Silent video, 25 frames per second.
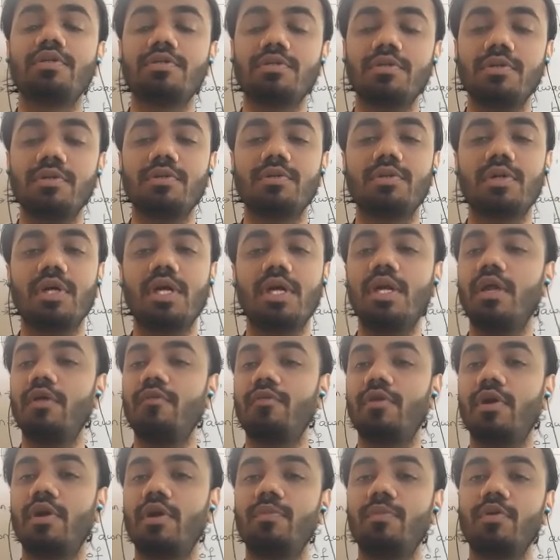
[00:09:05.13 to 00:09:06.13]
So in
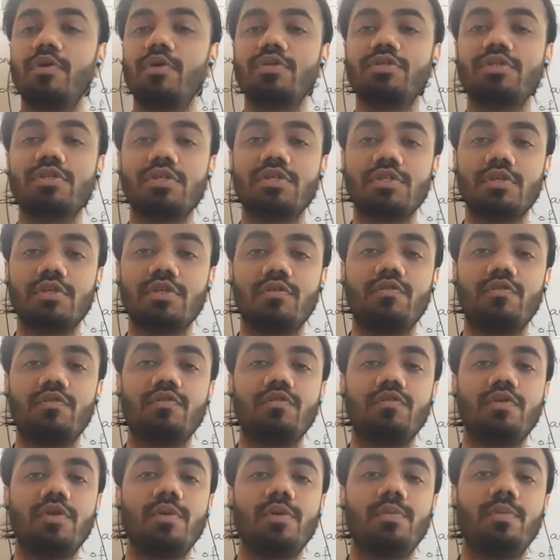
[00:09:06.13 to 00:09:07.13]
different postures, if
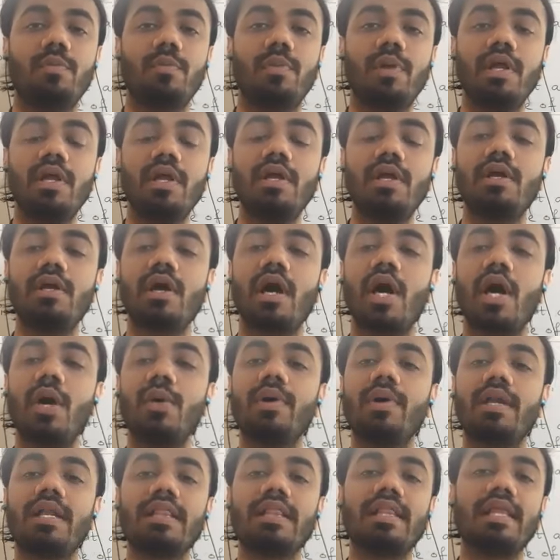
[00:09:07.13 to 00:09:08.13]
we bring
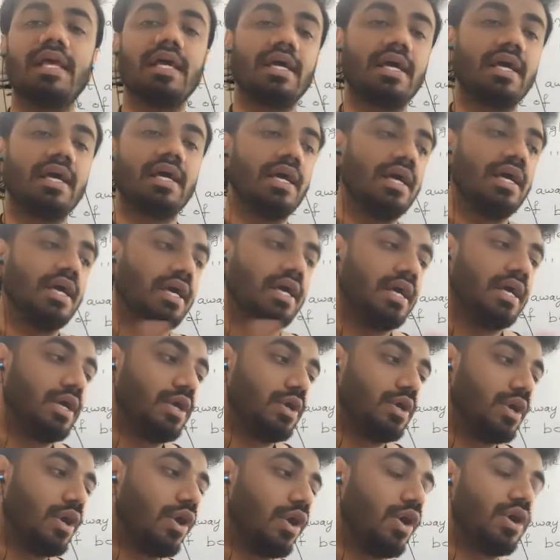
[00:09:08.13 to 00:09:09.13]
our leg
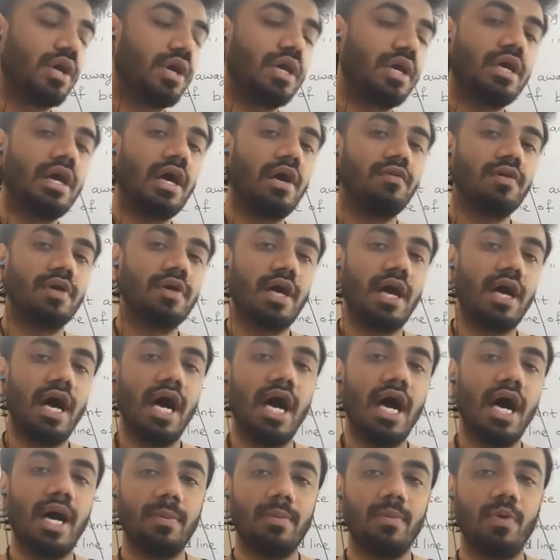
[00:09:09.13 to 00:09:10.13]
or our
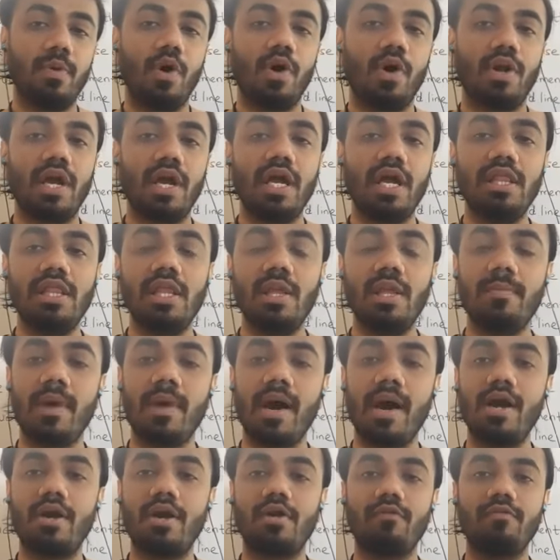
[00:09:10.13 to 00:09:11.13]
arm or any
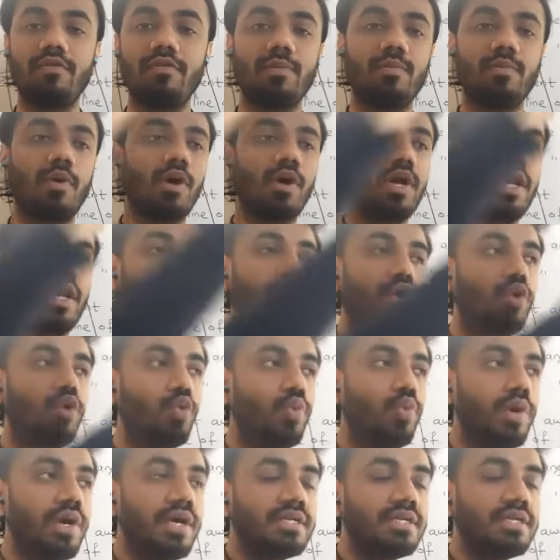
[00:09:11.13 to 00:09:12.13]
part of the body
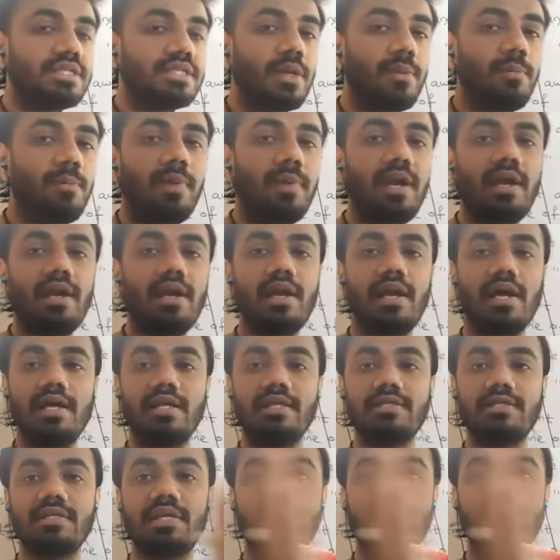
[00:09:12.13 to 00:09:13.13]
towards the
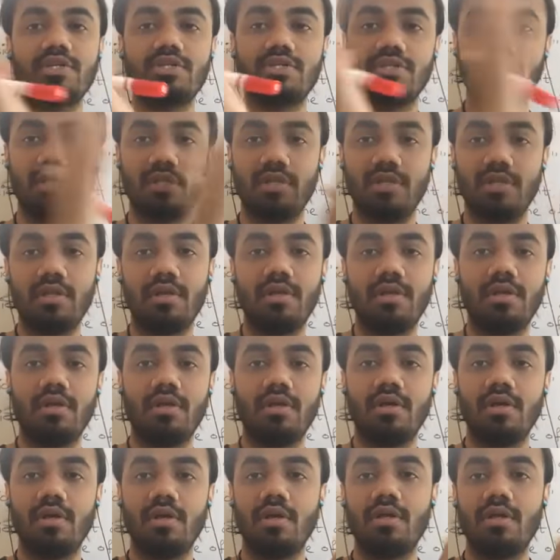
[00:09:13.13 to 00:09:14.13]
midline section,
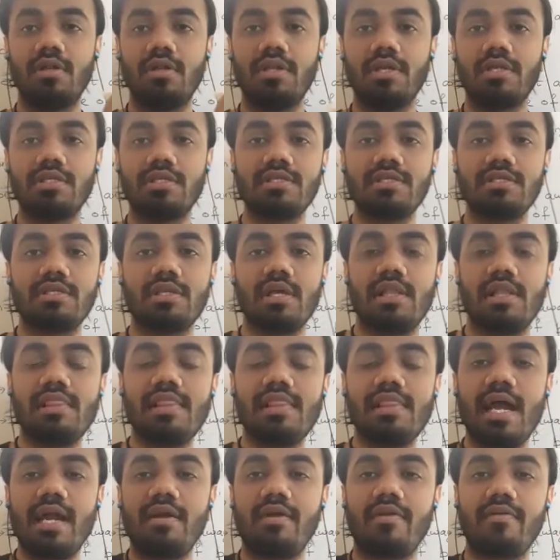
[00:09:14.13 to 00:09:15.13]
this is
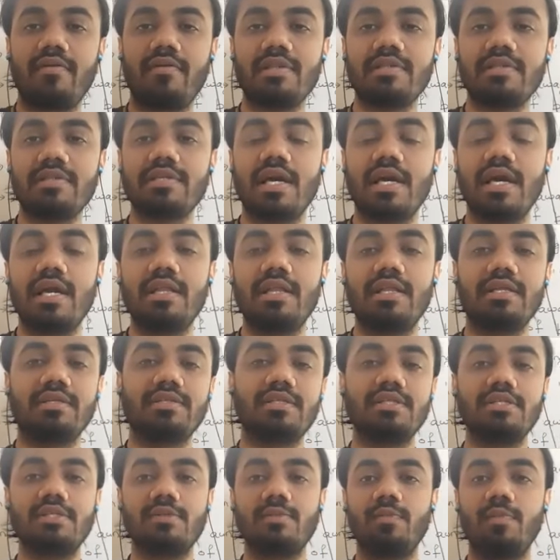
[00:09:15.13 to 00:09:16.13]
lateral side,
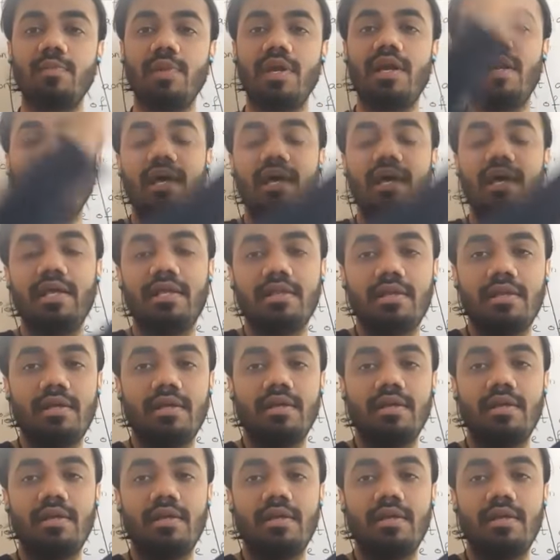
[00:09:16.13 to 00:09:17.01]
this is midline.